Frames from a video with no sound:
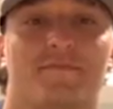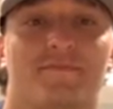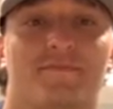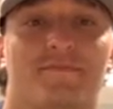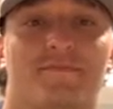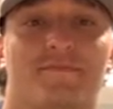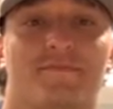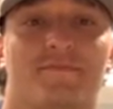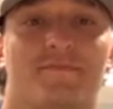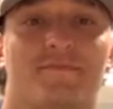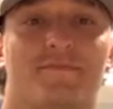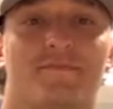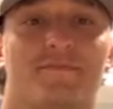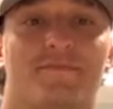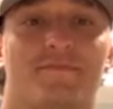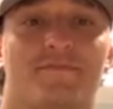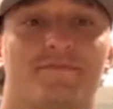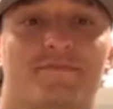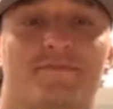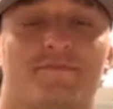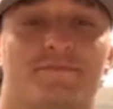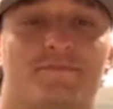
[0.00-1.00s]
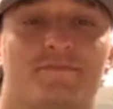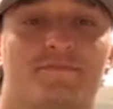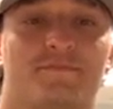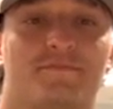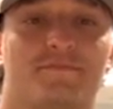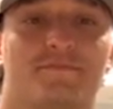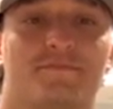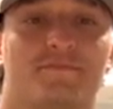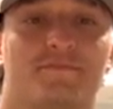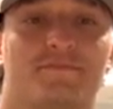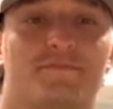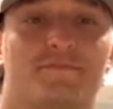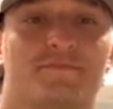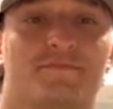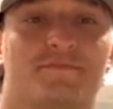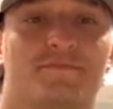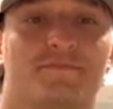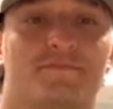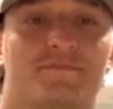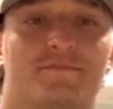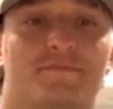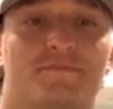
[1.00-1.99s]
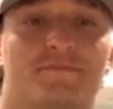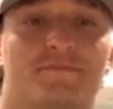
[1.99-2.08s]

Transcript: (silent)